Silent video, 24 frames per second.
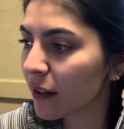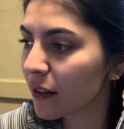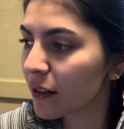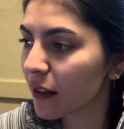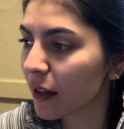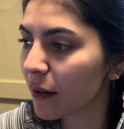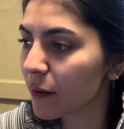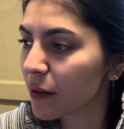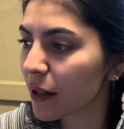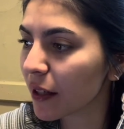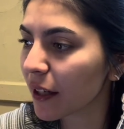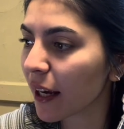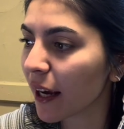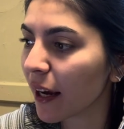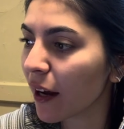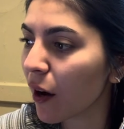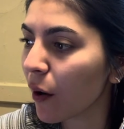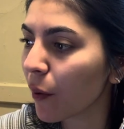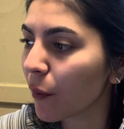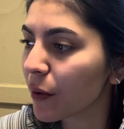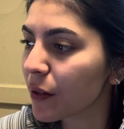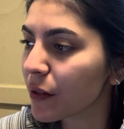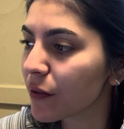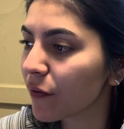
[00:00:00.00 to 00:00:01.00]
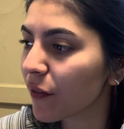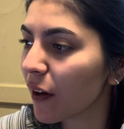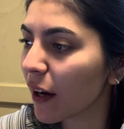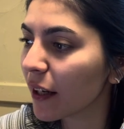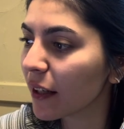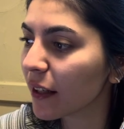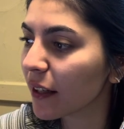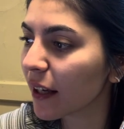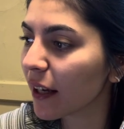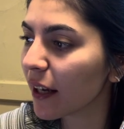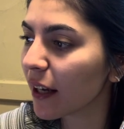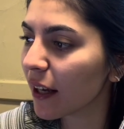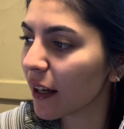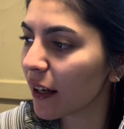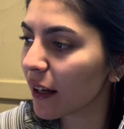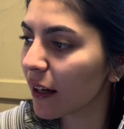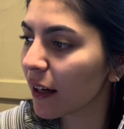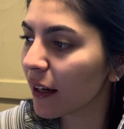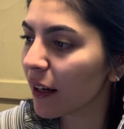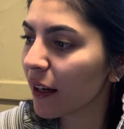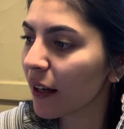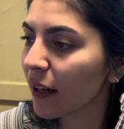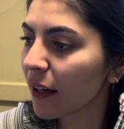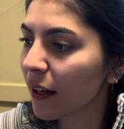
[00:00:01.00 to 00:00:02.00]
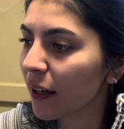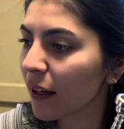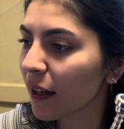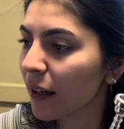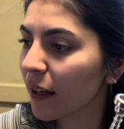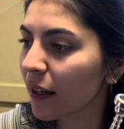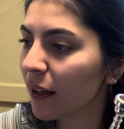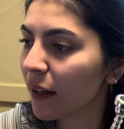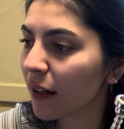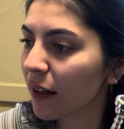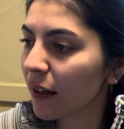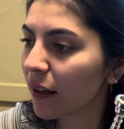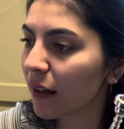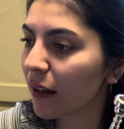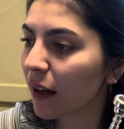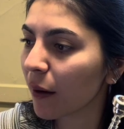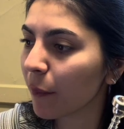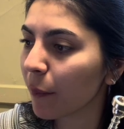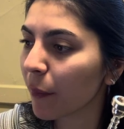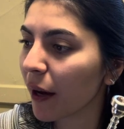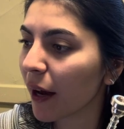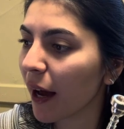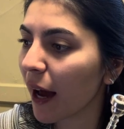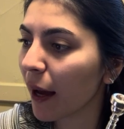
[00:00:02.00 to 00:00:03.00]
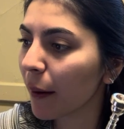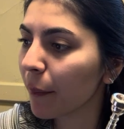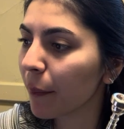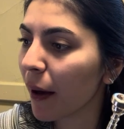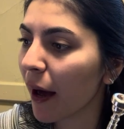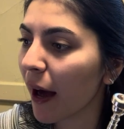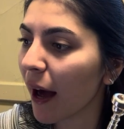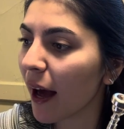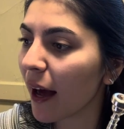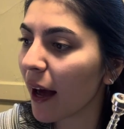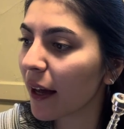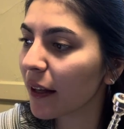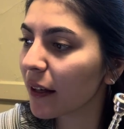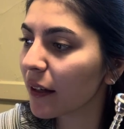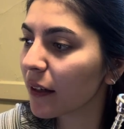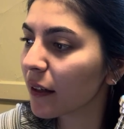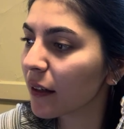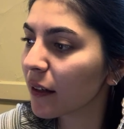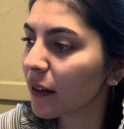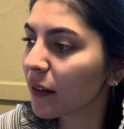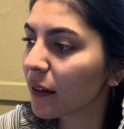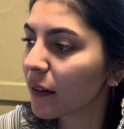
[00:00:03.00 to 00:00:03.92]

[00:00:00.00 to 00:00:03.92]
because I can't always find it on my iPad.